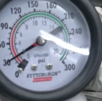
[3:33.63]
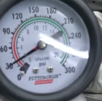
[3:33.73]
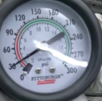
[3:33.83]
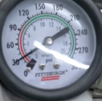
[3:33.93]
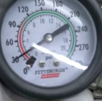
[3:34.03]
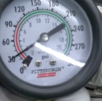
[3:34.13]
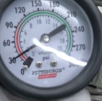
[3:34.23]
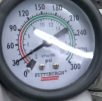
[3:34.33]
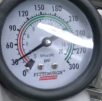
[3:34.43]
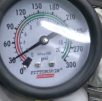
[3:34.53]
Bro, I
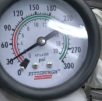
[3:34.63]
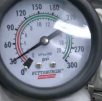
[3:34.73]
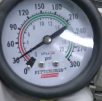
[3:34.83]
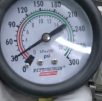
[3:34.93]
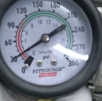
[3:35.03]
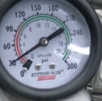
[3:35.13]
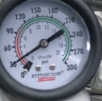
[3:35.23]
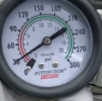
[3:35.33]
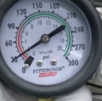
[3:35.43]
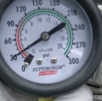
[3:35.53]
think we found
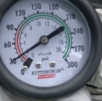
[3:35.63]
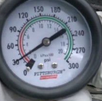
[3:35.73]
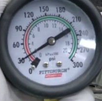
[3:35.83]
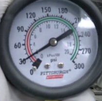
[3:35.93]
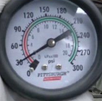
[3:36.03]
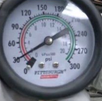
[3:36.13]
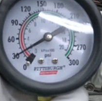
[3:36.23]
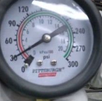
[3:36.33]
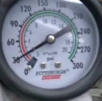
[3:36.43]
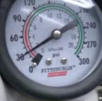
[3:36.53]
it, dude. Oh, yeah.
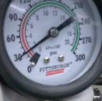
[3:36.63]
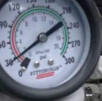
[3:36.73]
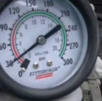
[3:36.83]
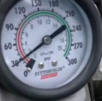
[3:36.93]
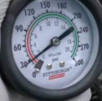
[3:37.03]
Dude, look at